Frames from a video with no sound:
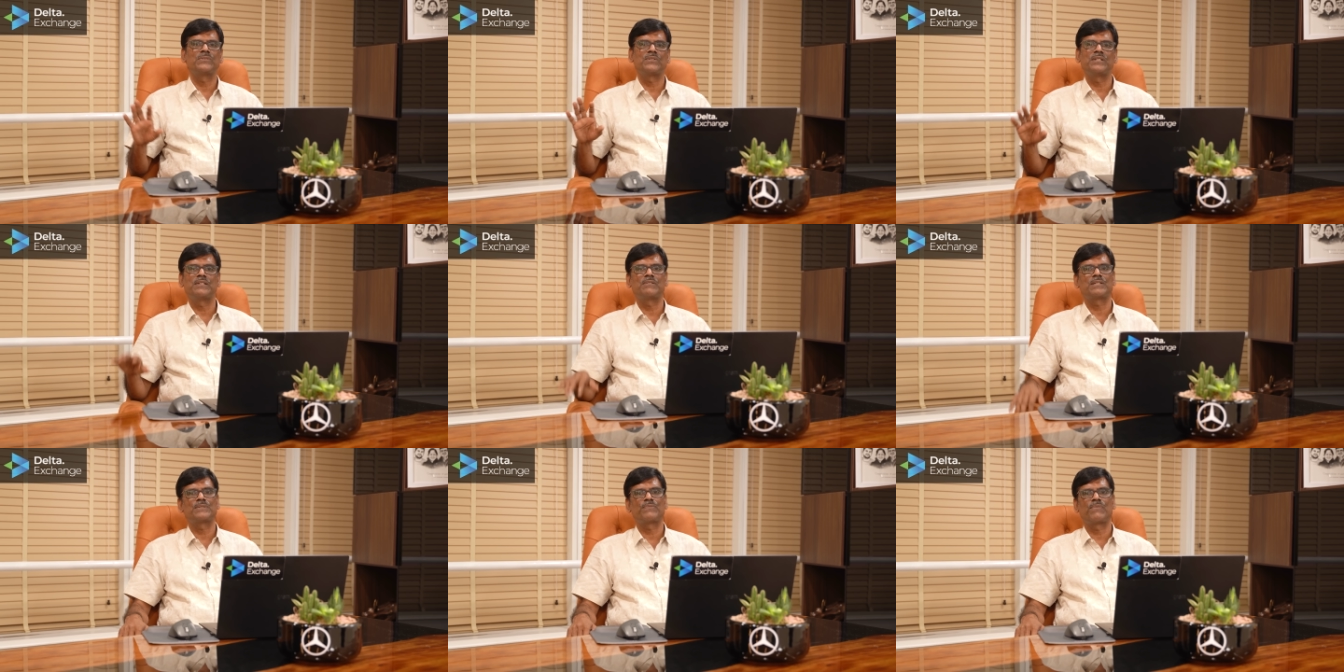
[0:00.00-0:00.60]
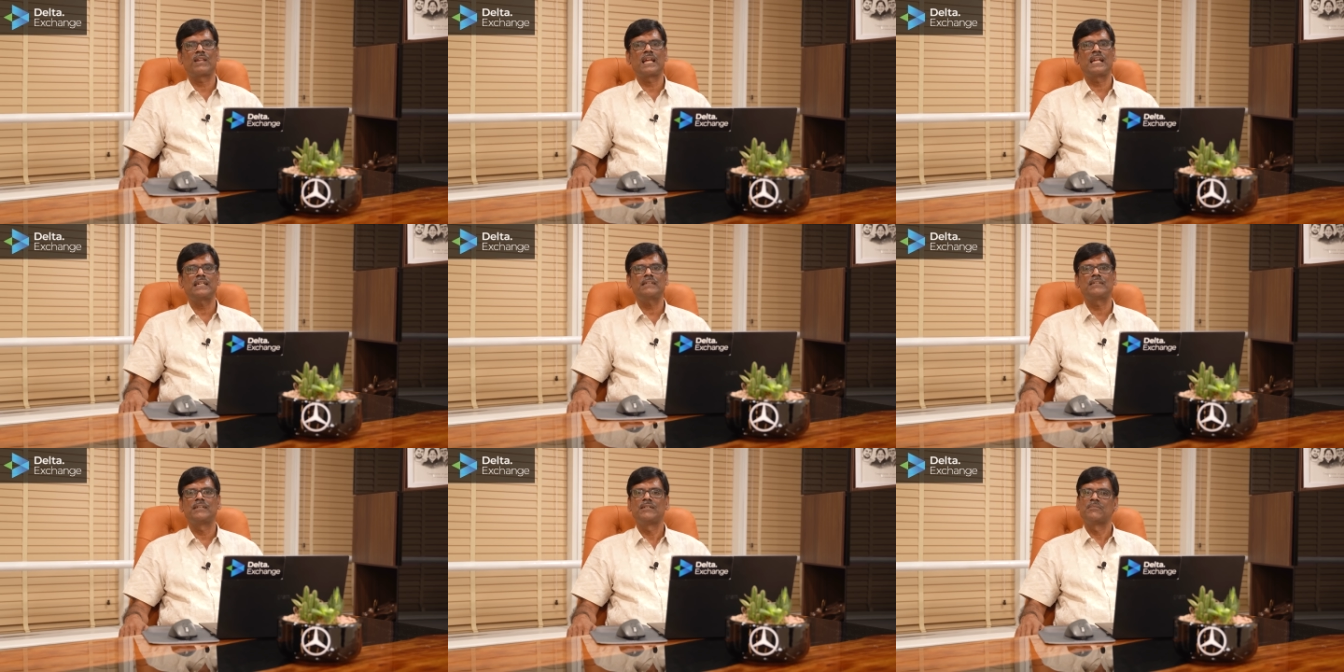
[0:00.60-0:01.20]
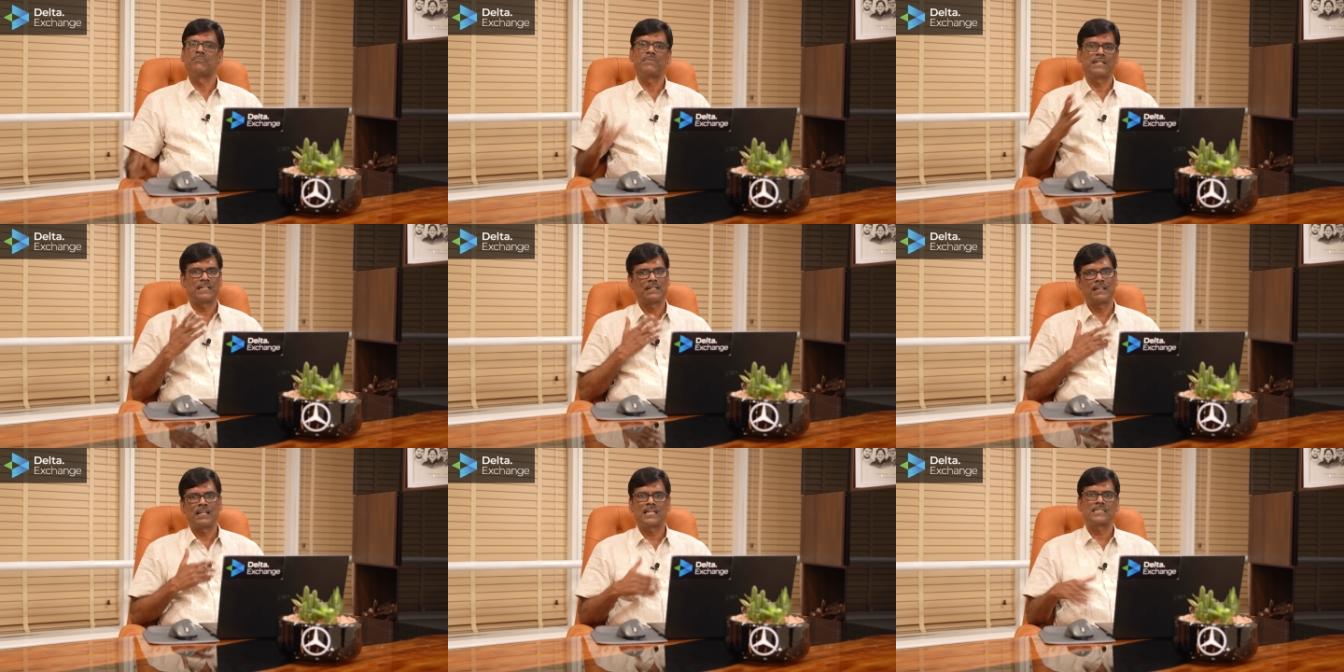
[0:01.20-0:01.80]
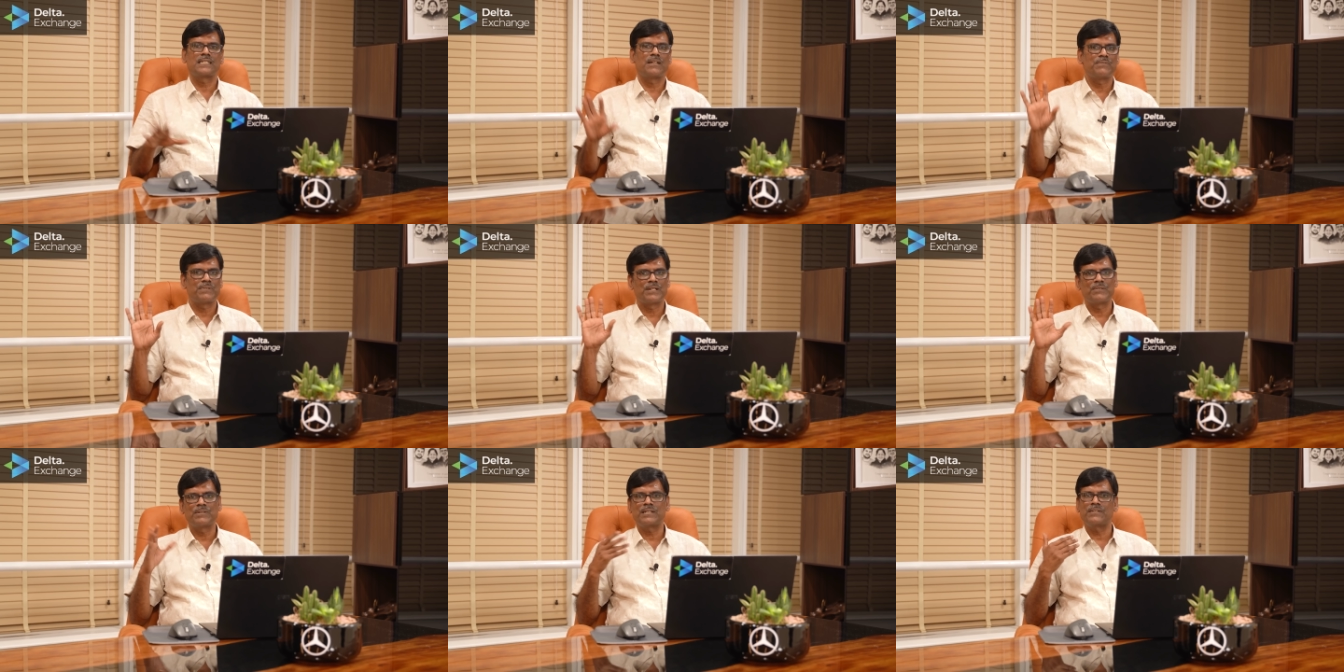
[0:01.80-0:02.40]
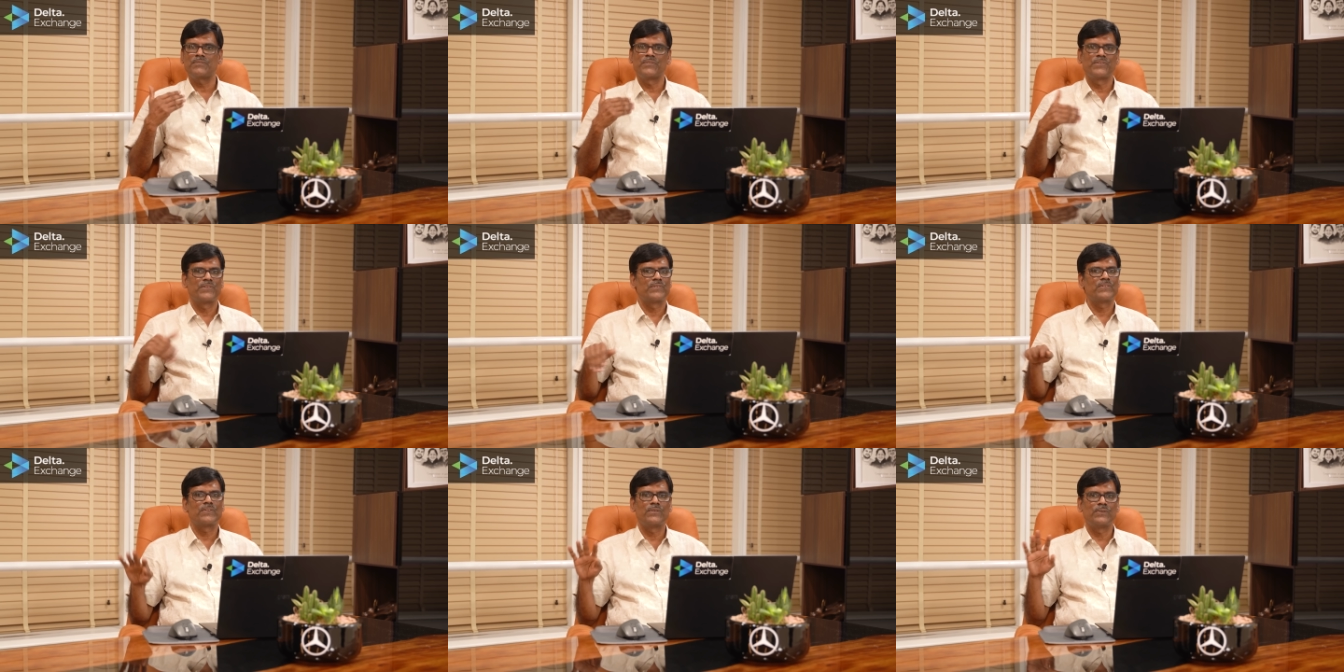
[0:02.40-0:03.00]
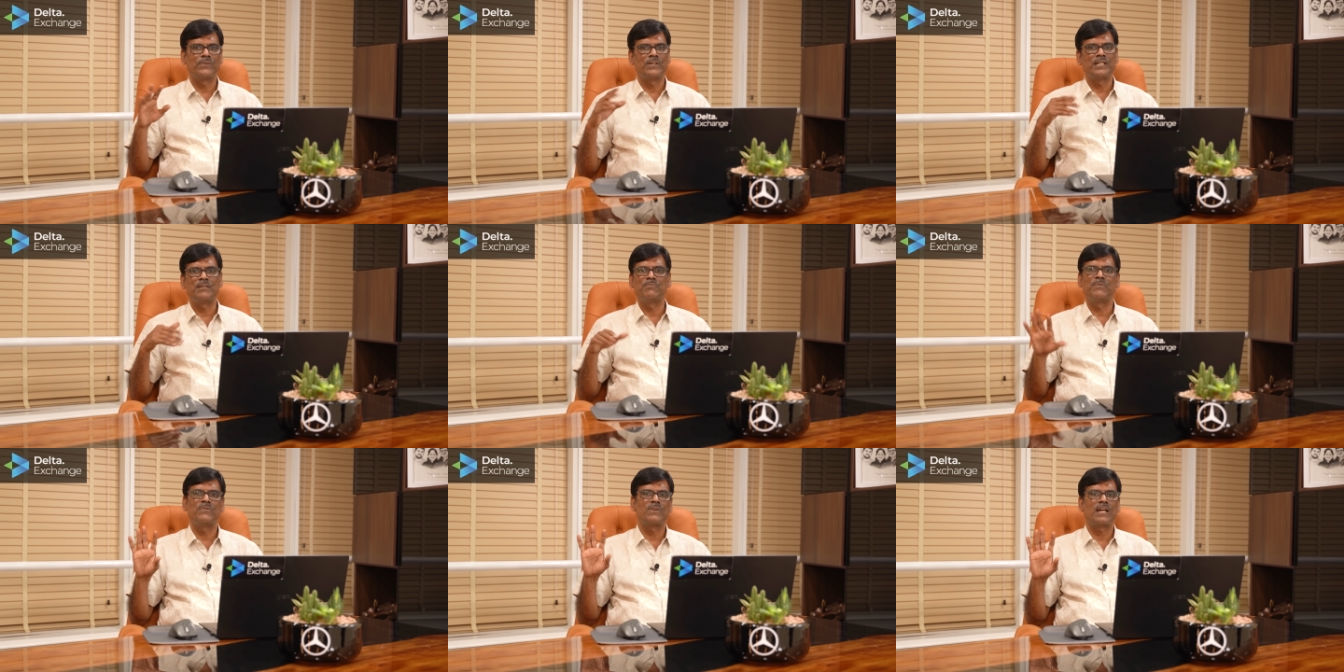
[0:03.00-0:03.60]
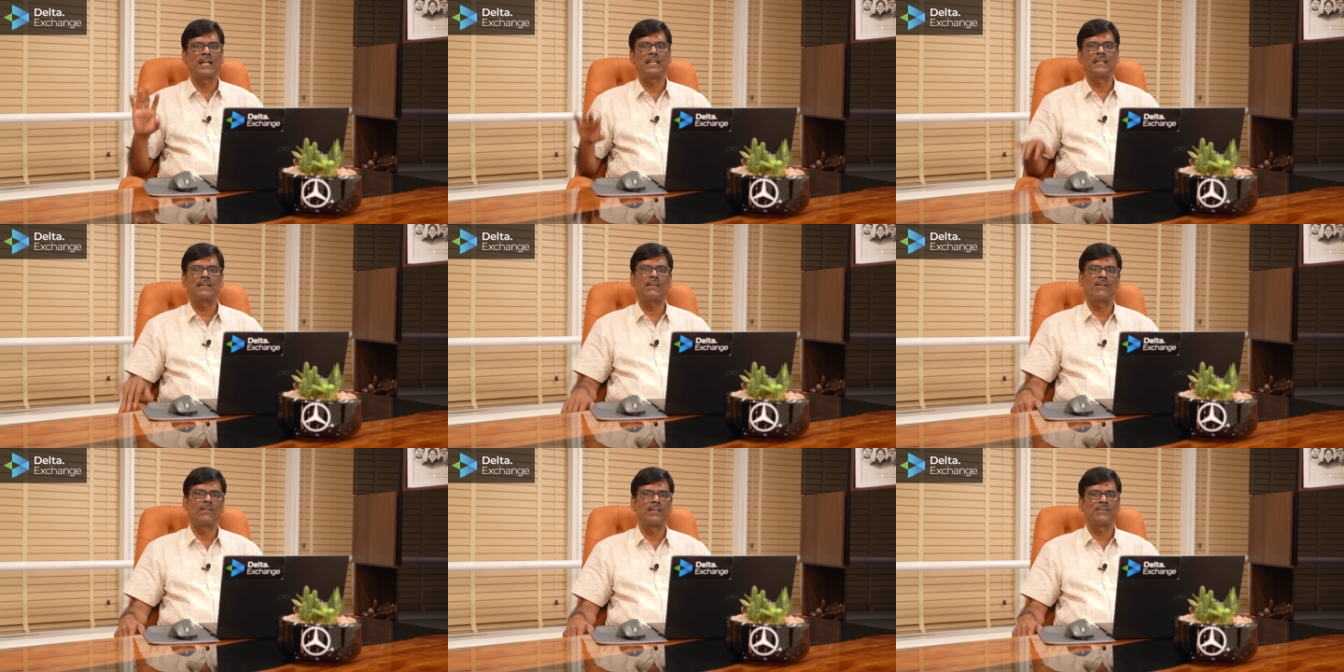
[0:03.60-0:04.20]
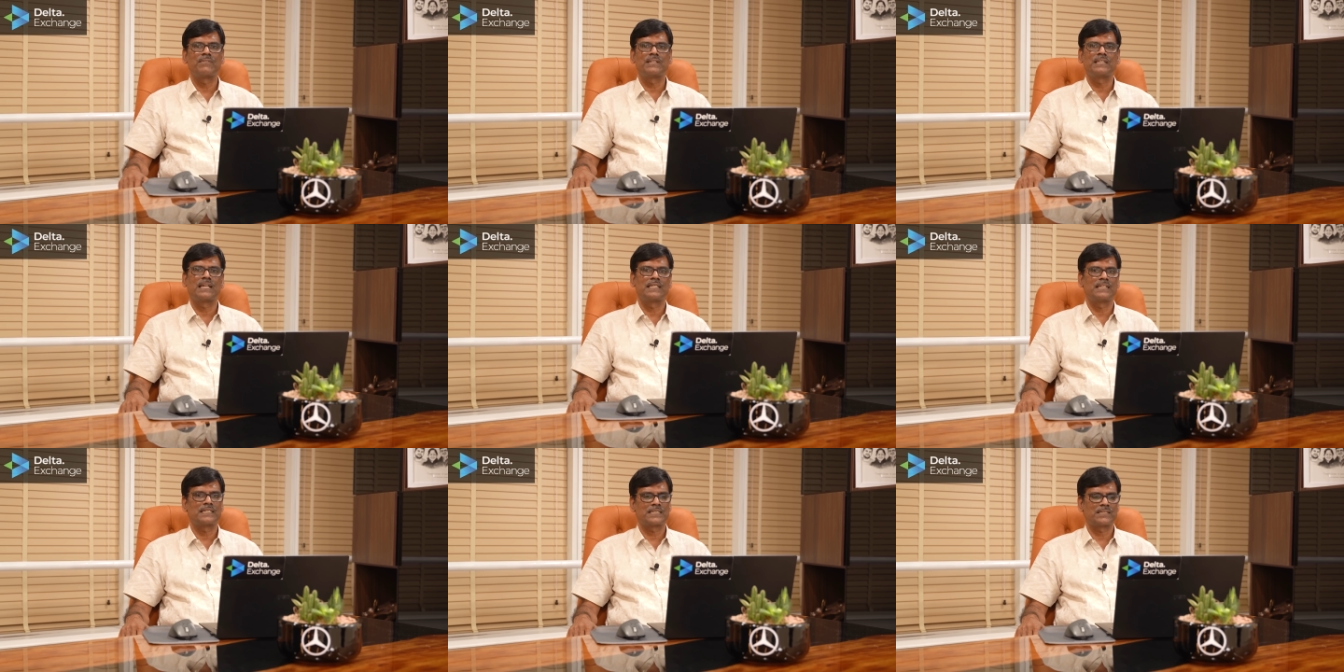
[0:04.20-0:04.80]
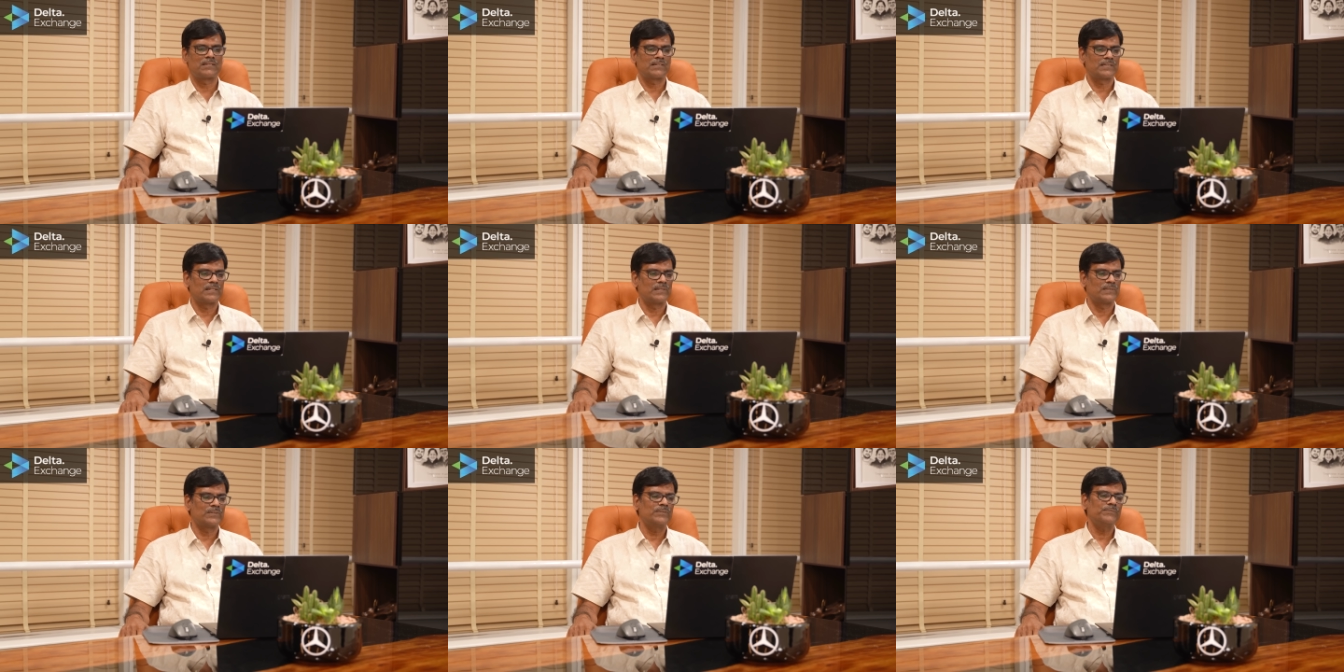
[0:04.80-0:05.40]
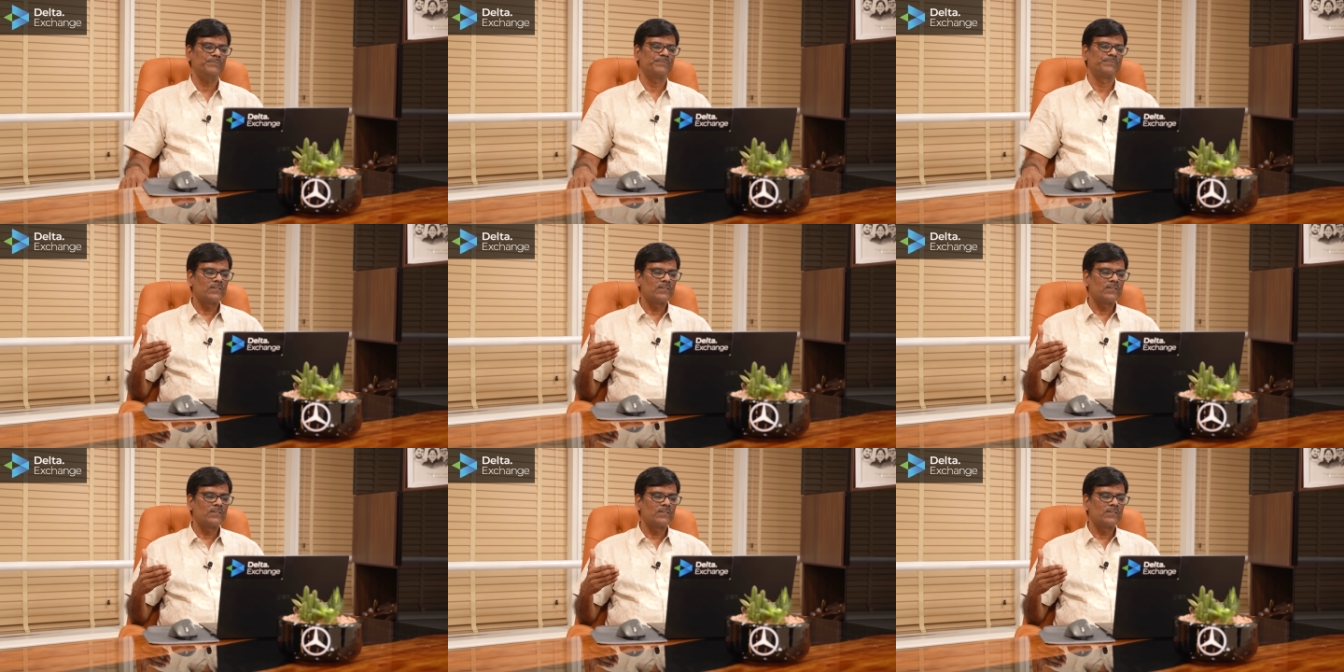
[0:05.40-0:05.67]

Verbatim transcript: So it was flat, but last half an hour, so it moved higher along with other stocks also.